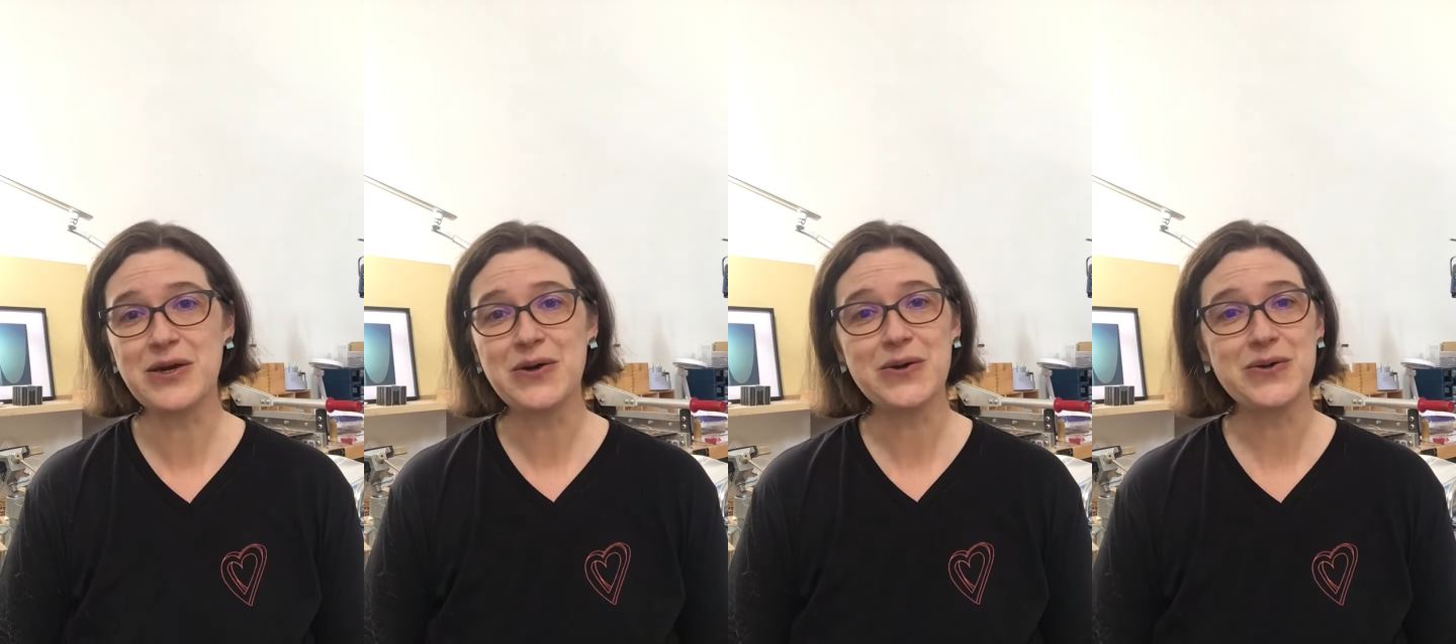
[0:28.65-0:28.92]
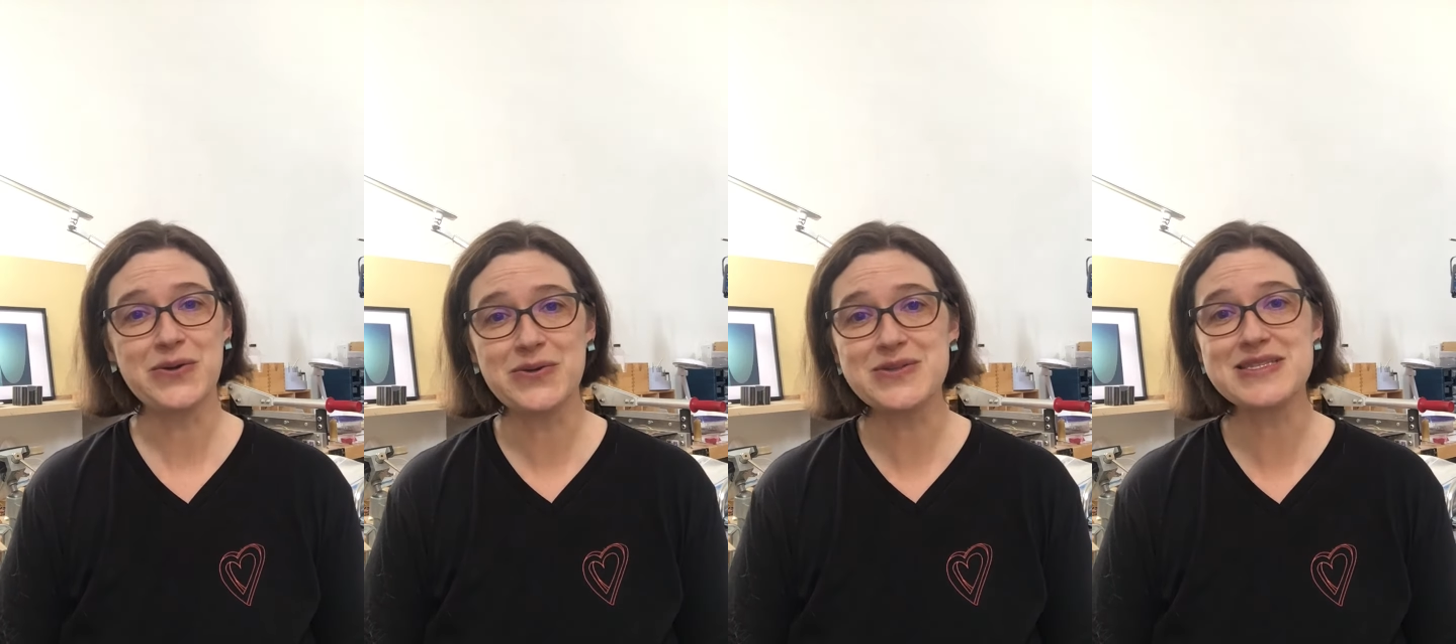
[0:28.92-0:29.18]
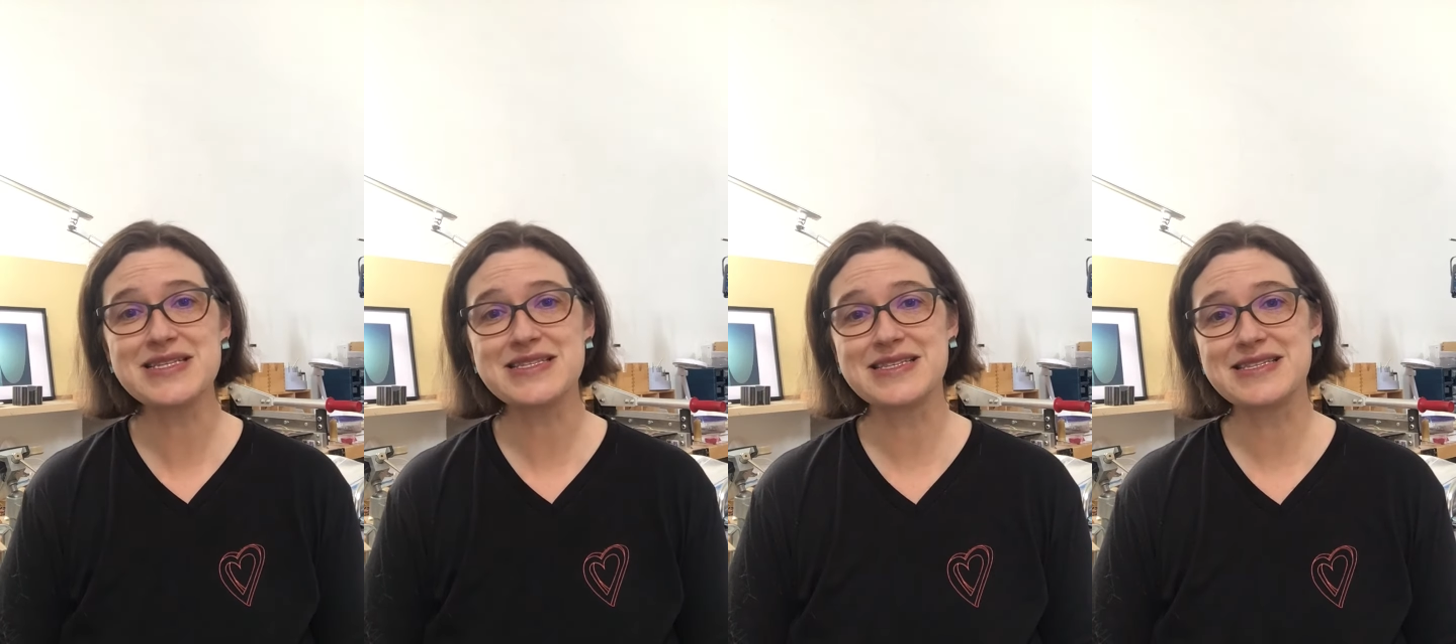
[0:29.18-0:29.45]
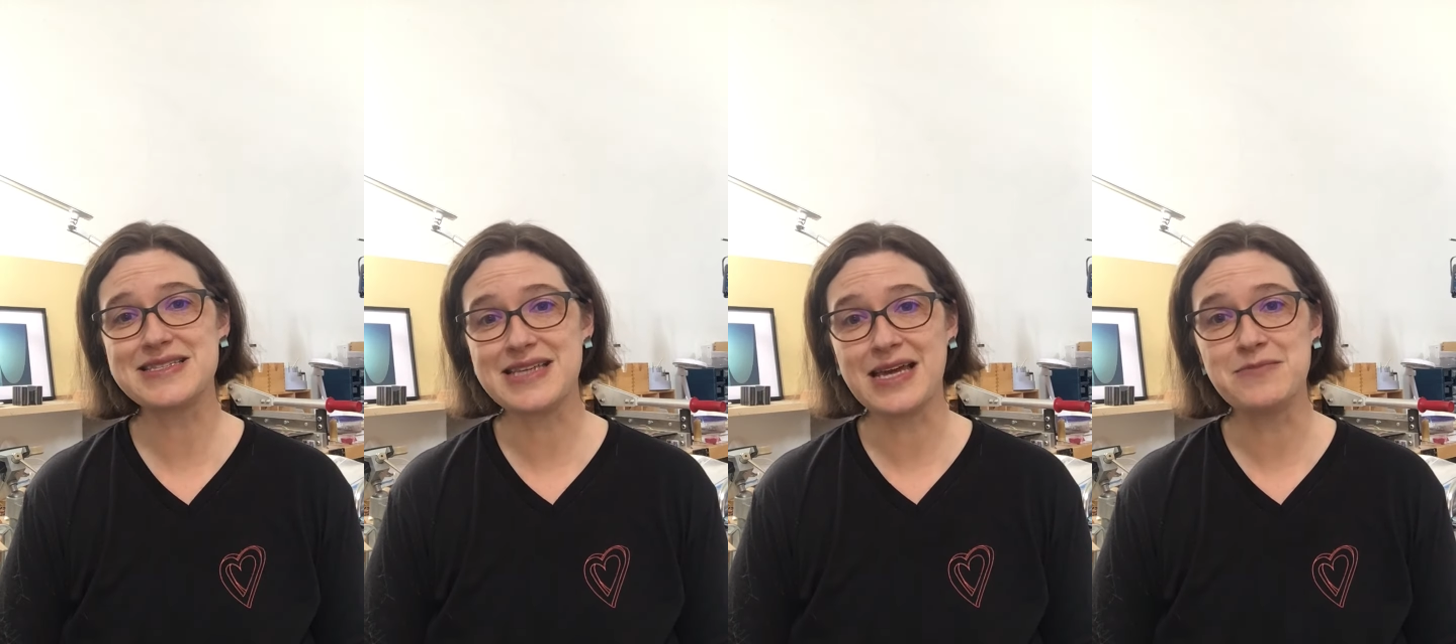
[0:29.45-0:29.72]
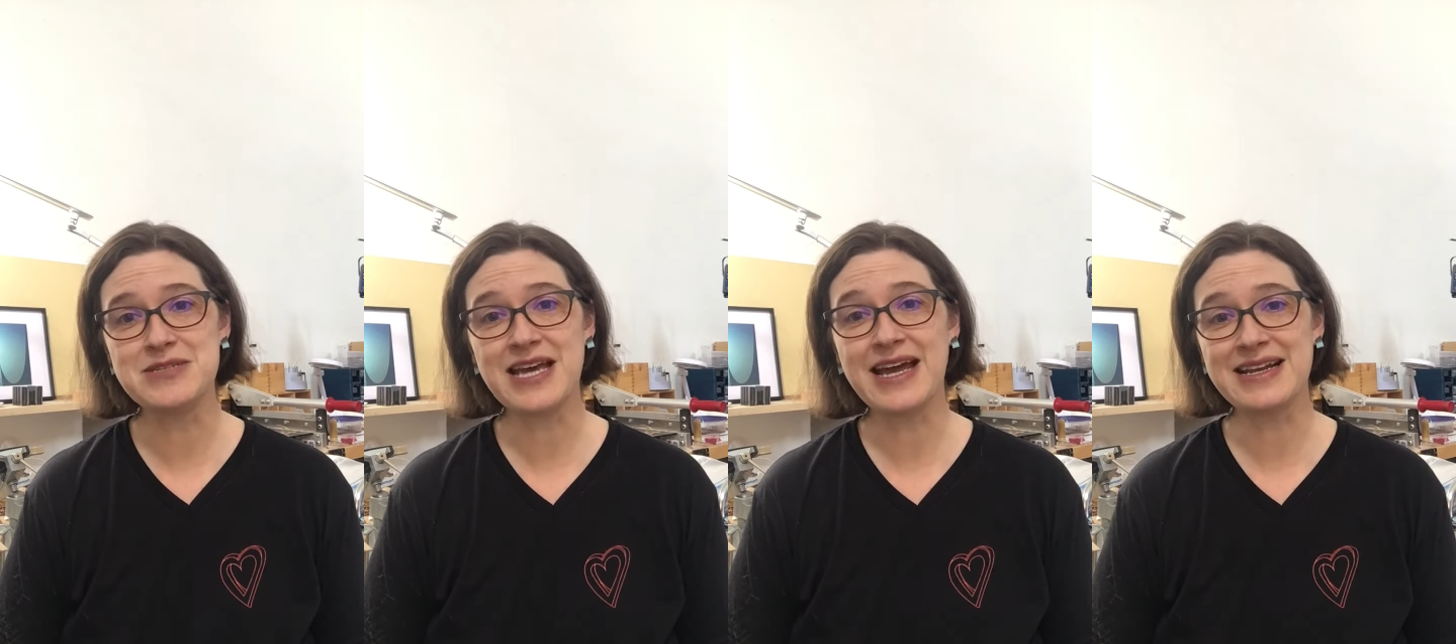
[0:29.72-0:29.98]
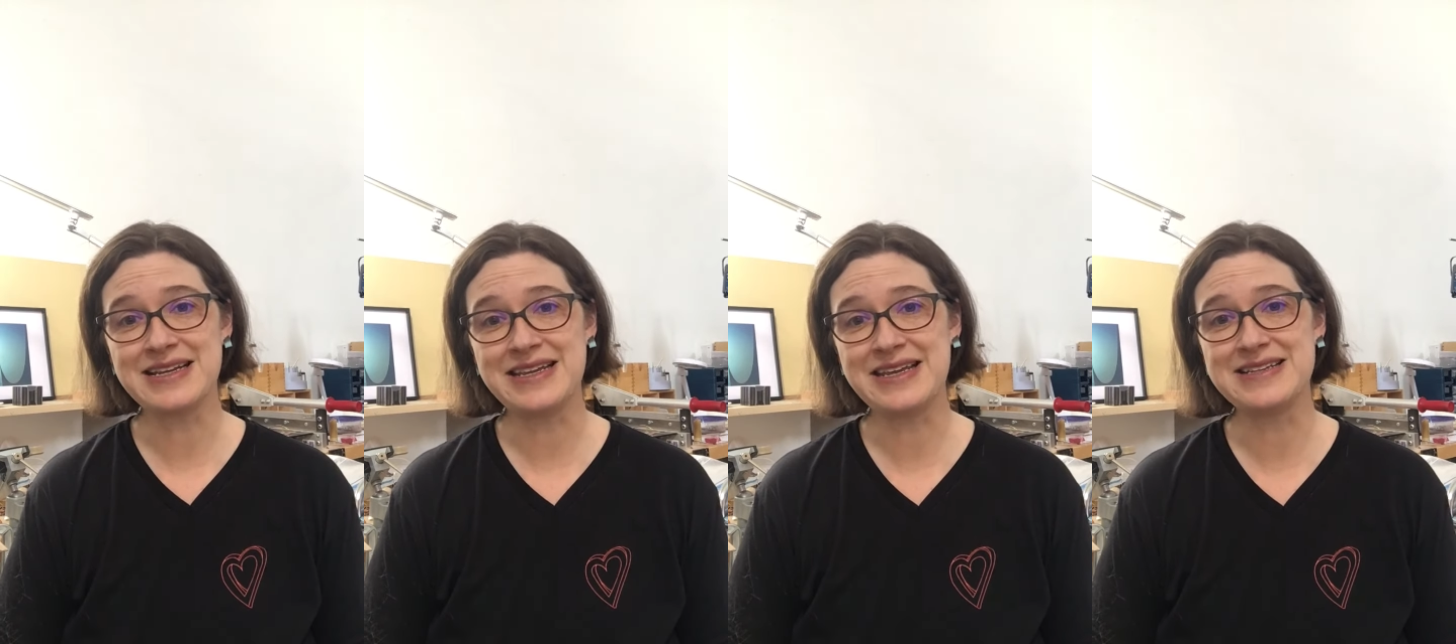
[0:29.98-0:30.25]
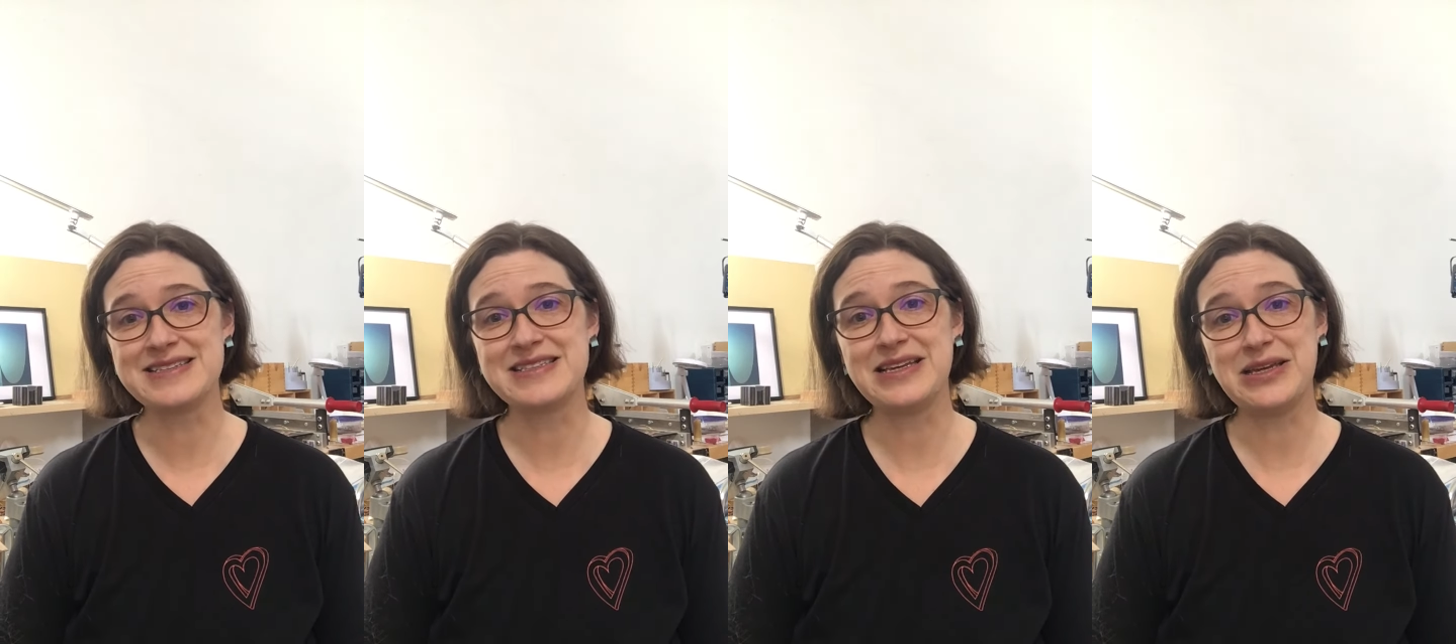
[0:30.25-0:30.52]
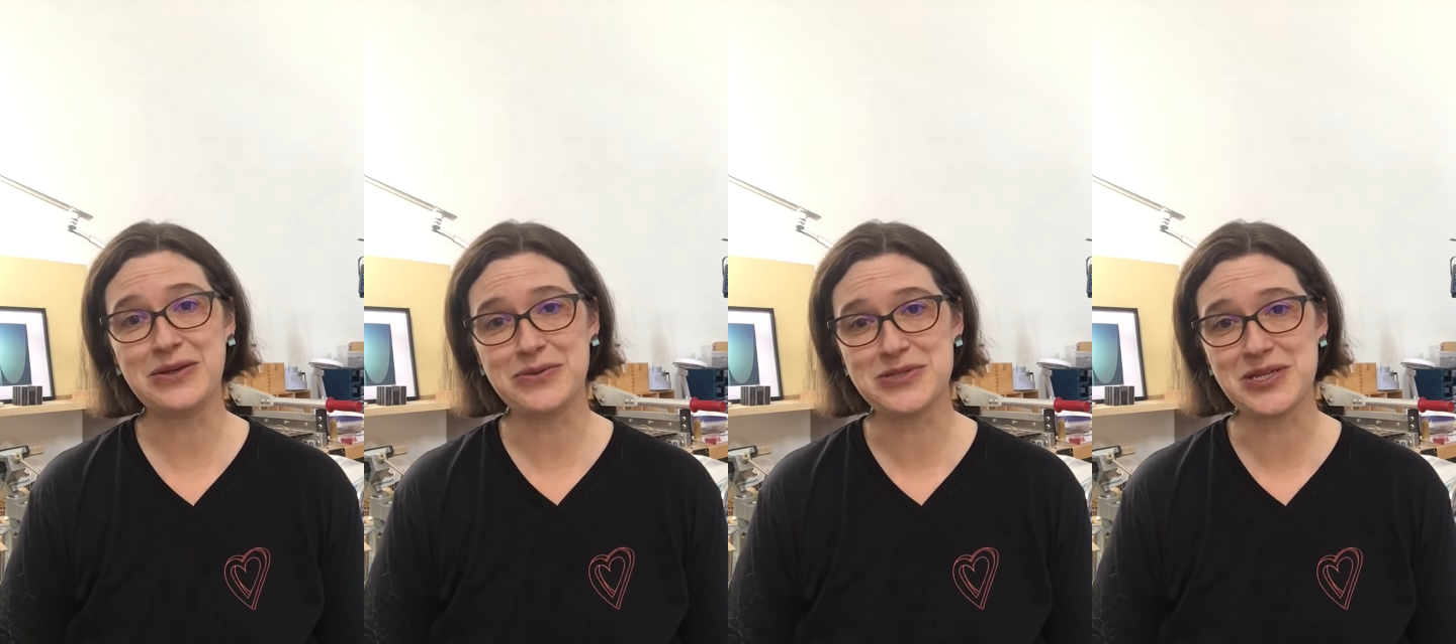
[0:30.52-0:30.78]
who uses the same techniques
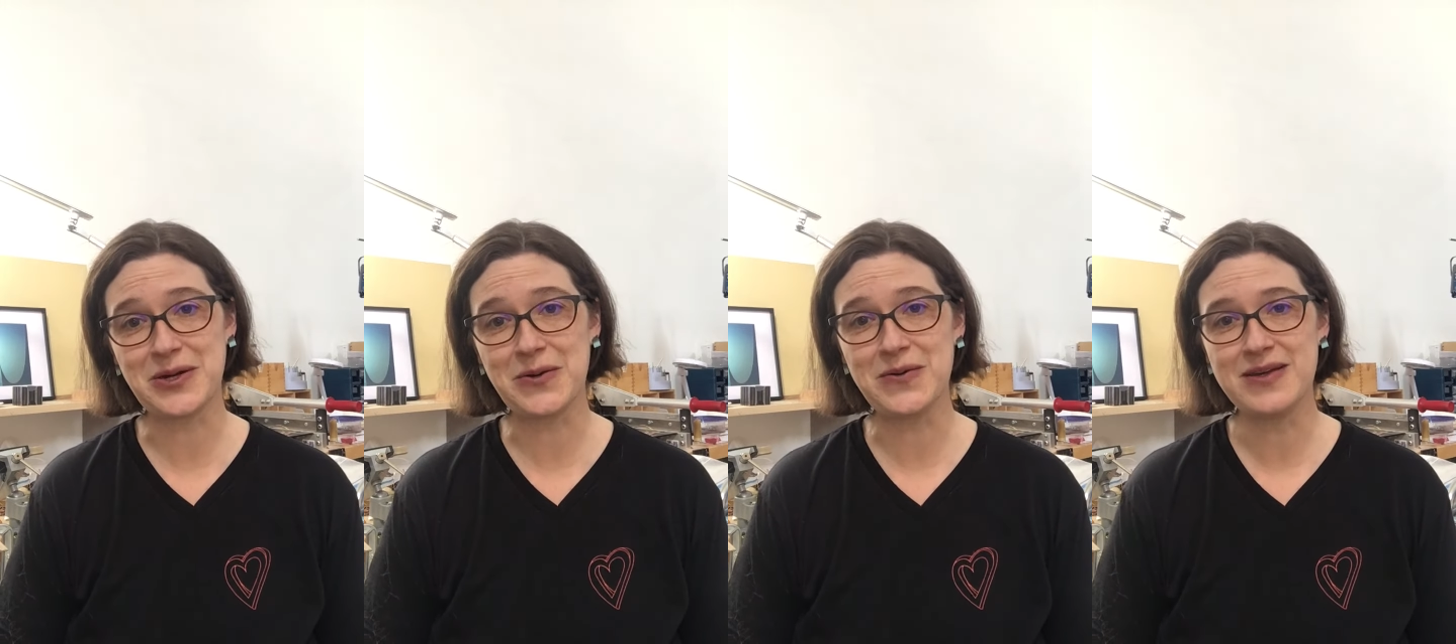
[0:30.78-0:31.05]
that you do.